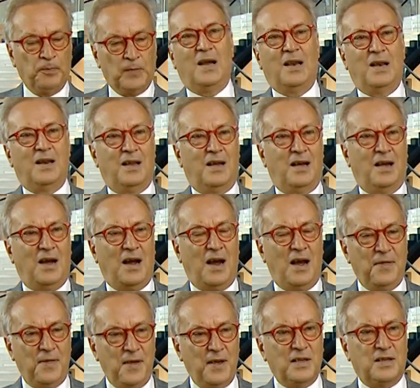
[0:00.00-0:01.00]
Well, I
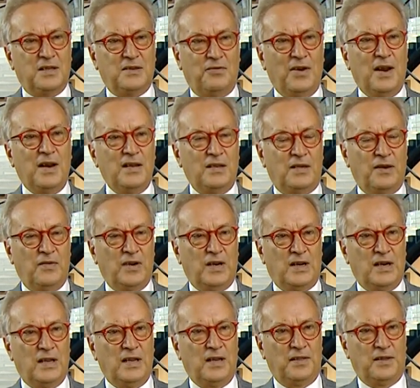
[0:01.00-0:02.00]
think it's relatively
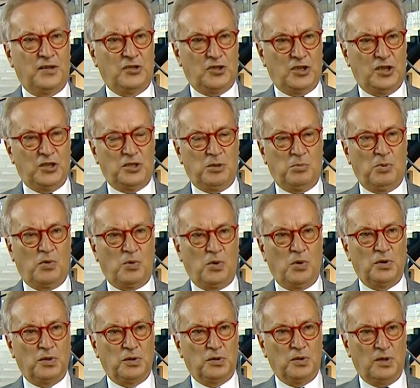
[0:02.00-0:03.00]
clear in the system
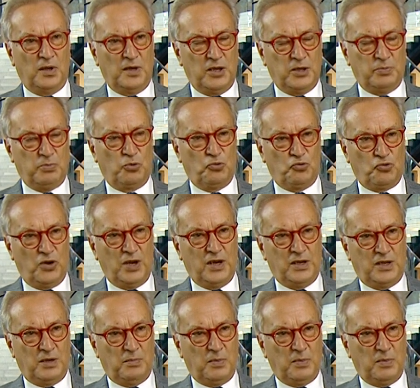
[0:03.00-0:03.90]
according to the Lisbon Treaty,